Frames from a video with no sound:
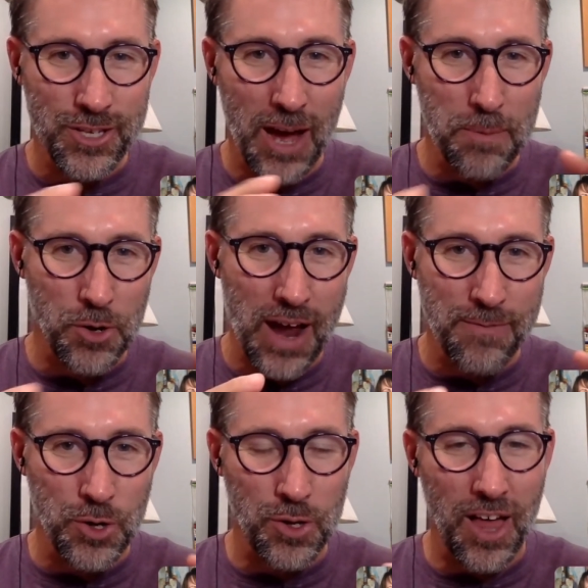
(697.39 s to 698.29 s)

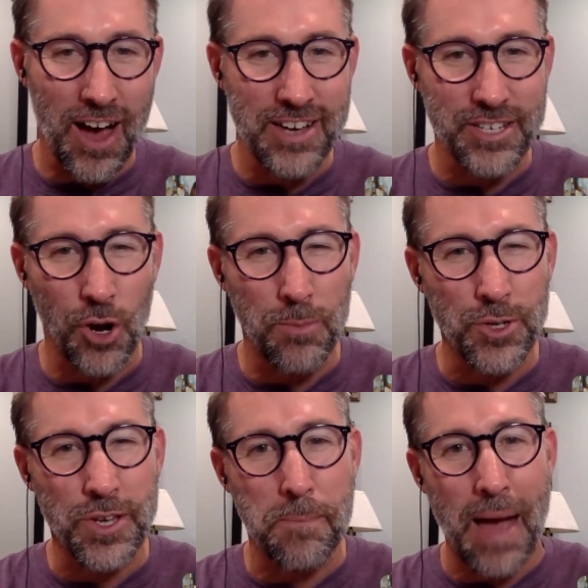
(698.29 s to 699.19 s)
topographical lines and
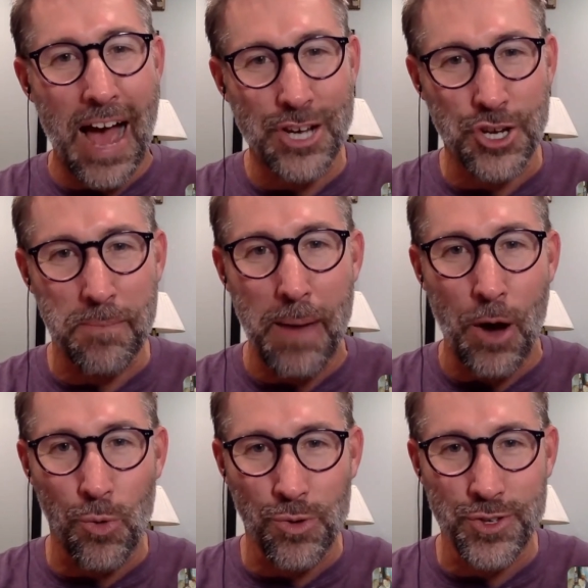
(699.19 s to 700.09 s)
almost imagine
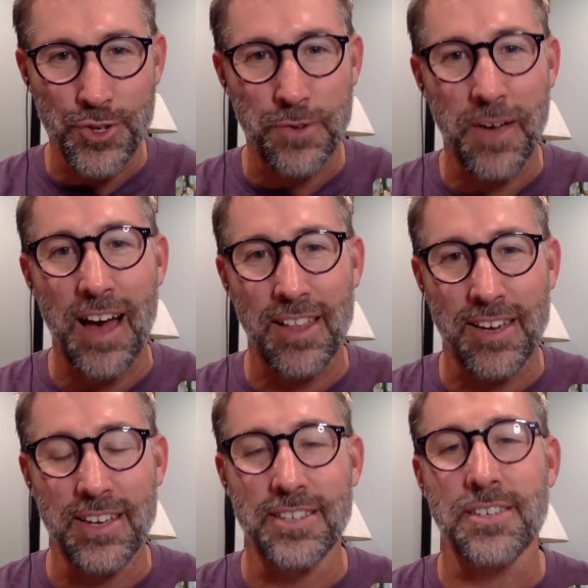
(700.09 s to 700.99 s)
mountains or
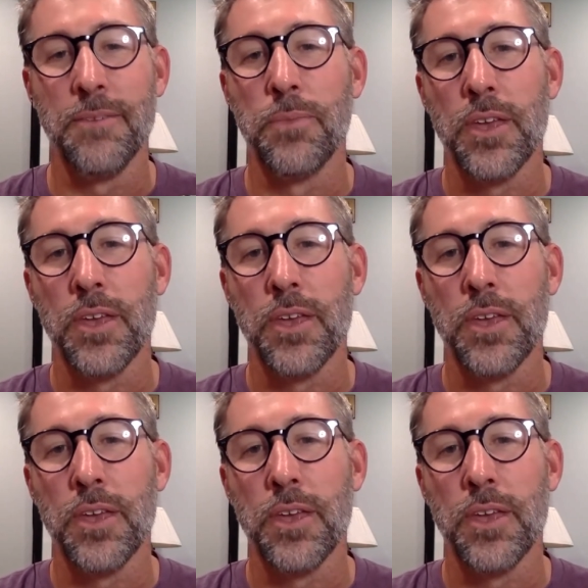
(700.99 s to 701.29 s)
valleys.